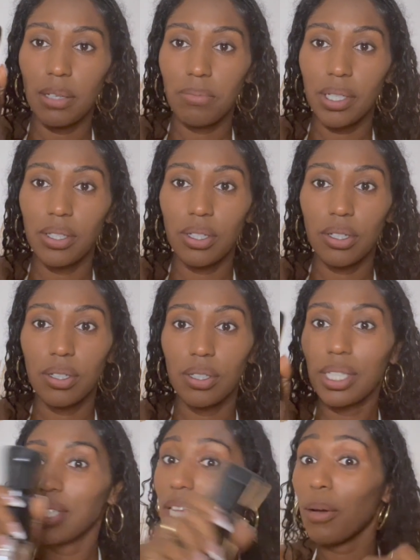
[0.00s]
misters
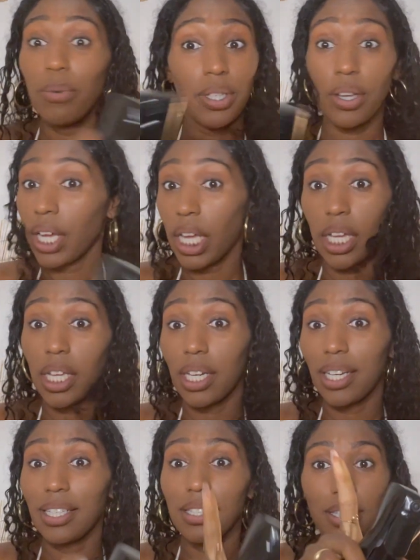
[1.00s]
because I was on a hunt.
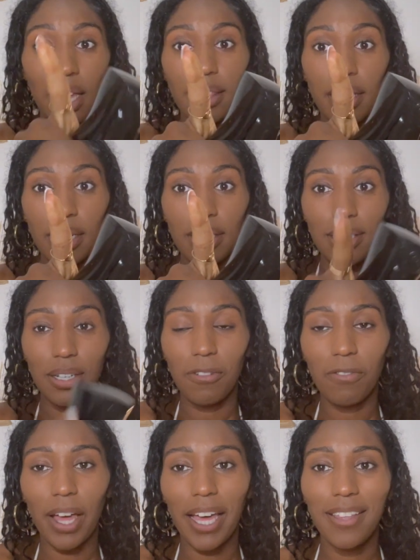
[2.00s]
It's not that easy to
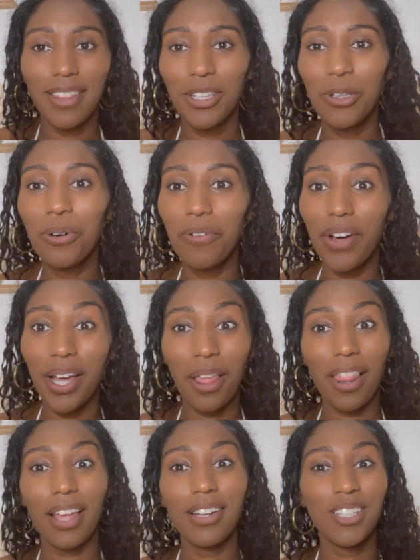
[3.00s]
find. You'll find a
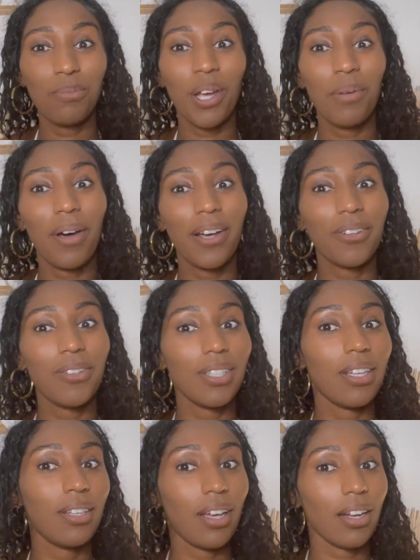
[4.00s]
lot of spray bottles
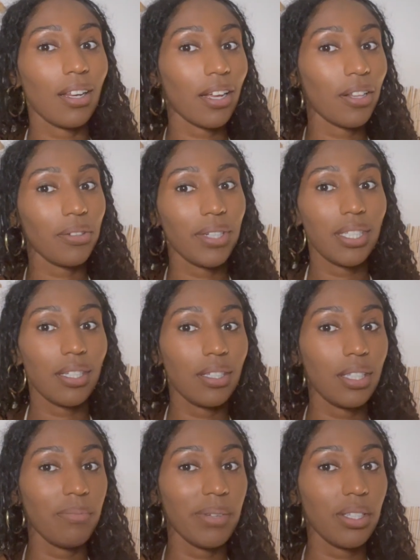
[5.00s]
and not a lot of
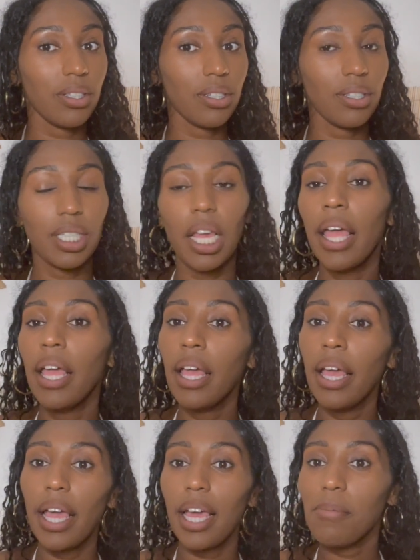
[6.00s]
360 misters.
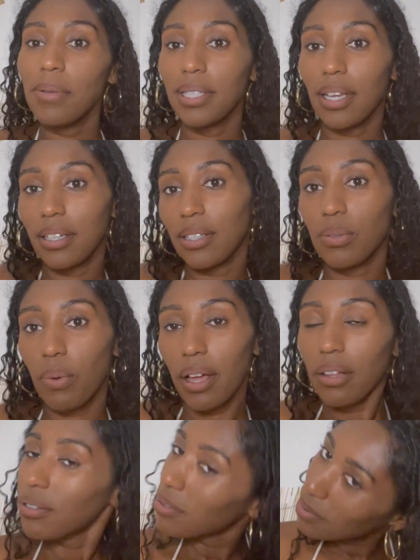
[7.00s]
Amazon as
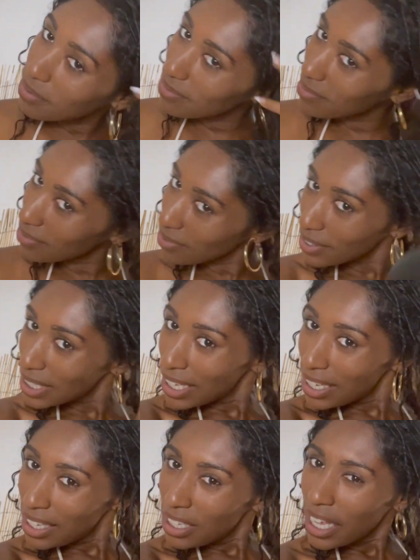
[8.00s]
well
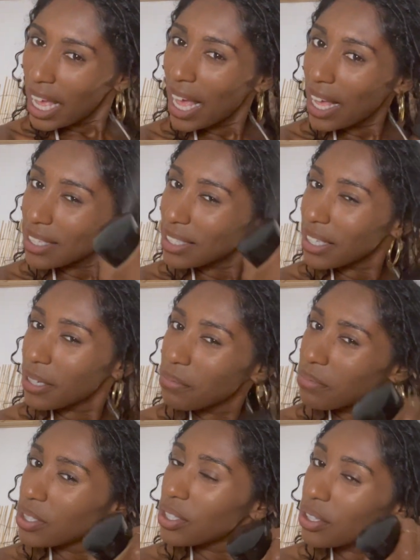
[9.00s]
has them.
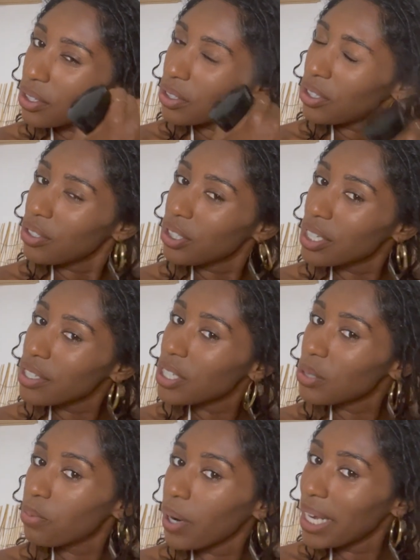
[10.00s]
So you just
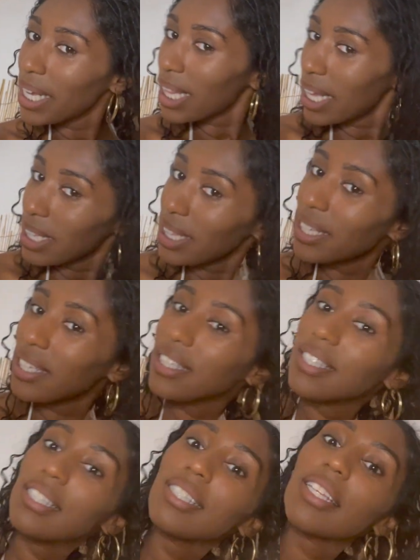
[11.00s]
spray it like
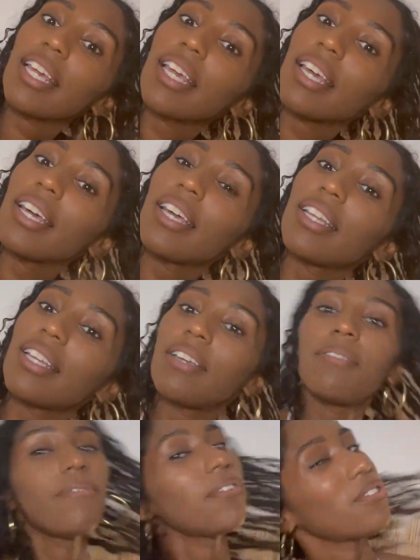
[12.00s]
this and
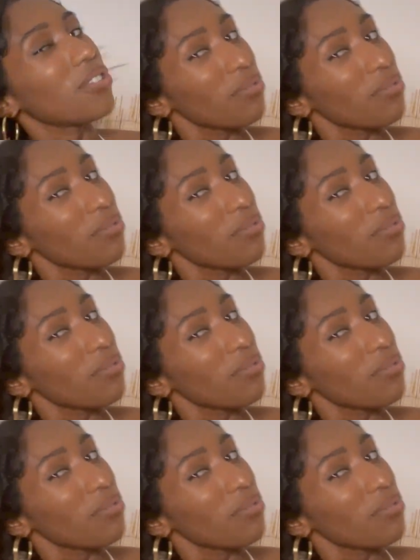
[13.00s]
it feels